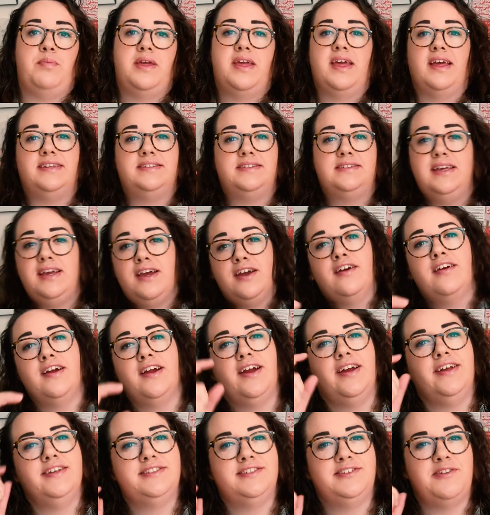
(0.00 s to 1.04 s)
Because here
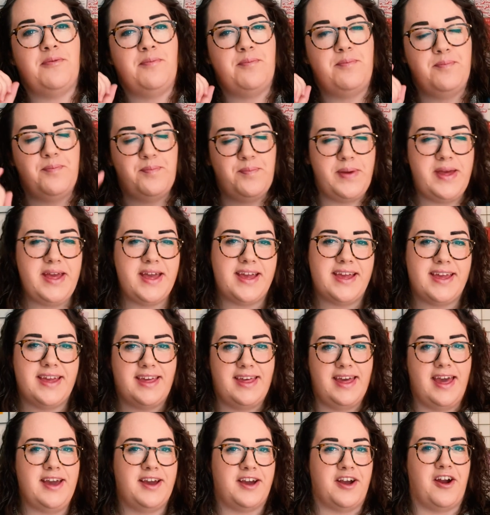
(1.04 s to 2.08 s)
is the big
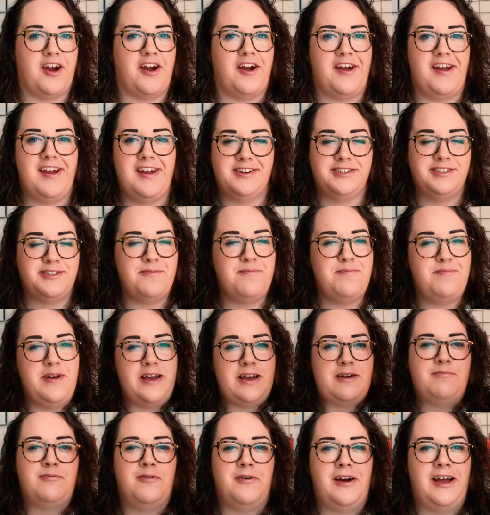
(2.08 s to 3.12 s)
kicker. Here's the
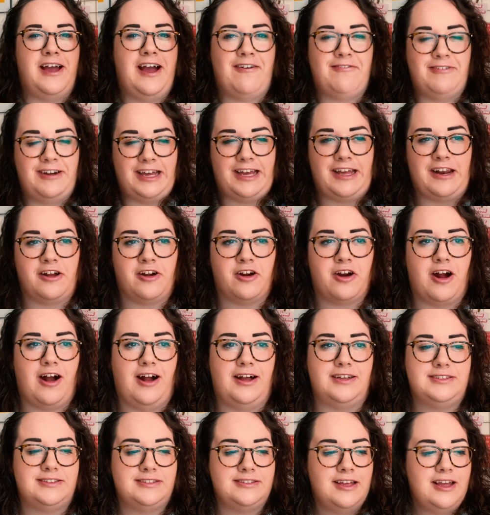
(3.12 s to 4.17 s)
big point I want to get
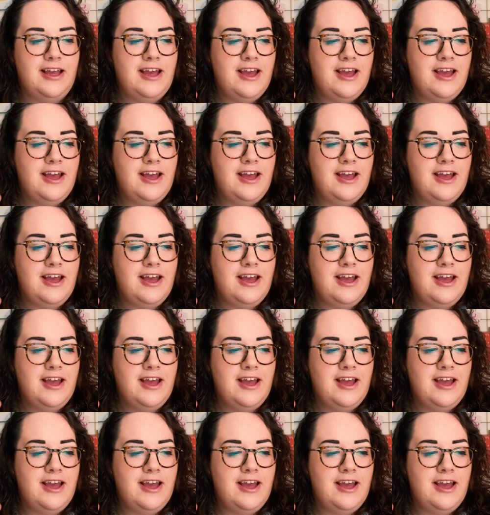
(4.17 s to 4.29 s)
across.